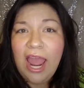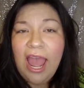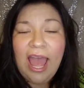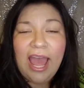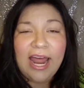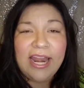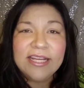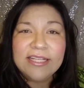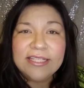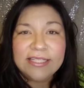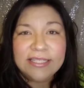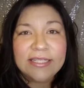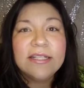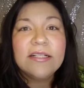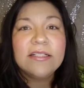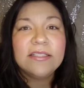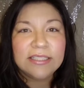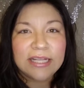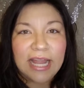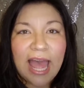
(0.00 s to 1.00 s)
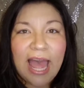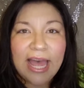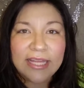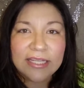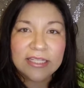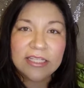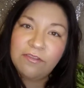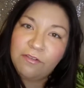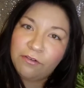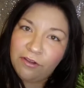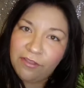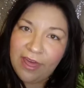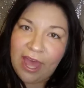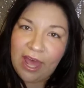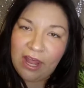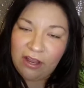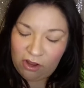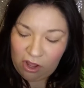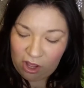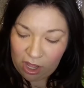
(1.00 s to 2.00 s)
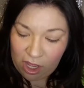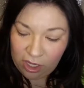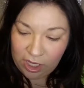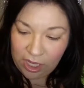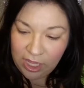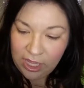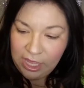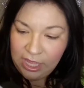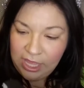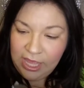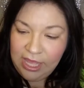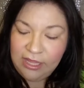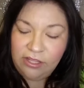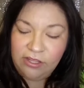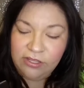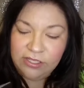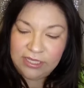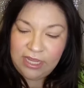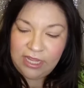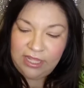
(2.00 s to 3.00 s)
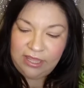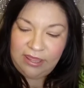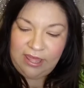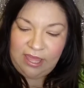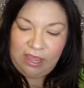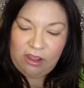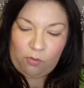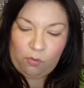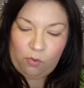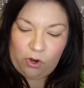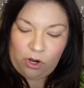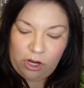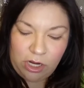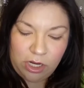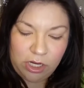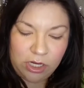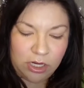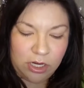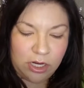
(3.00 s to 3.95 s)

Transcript: and it still lasts for that long. It looks like there were